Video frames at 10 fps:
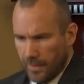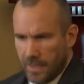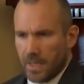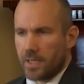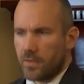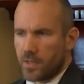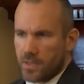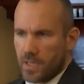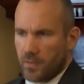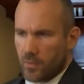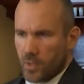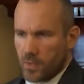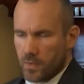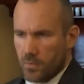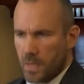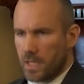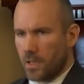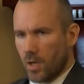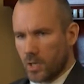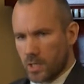And even today, of course, in many
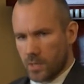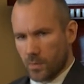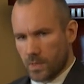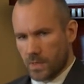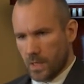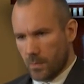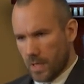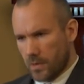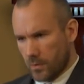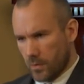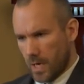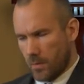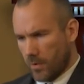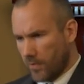lodges we see a pentagram or